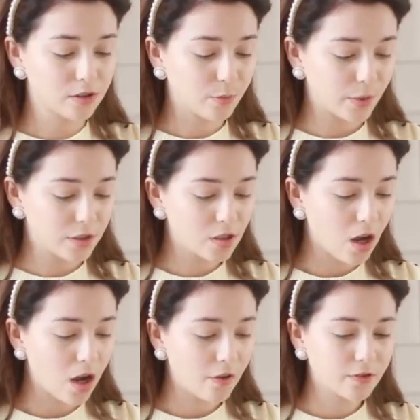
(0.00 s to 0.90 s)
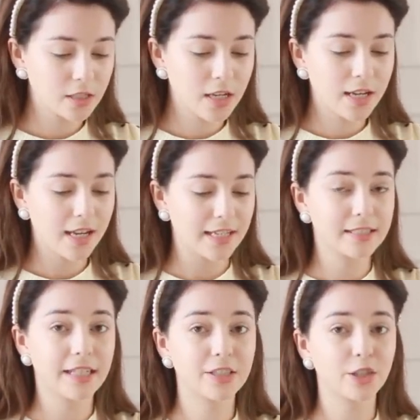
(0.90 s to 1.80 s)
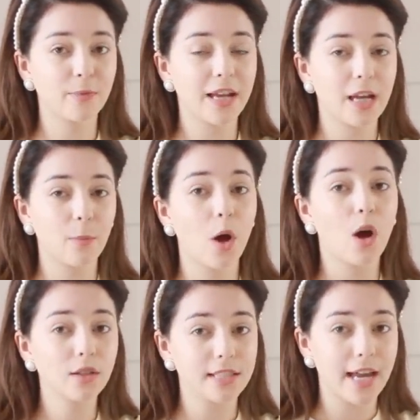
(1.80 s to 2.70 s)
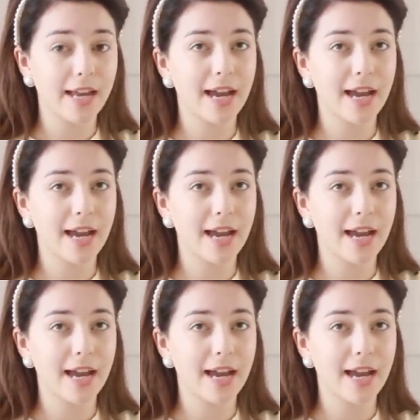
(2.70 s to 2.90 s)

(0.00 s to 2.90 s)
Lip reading: super soft. It sets your makeup all day.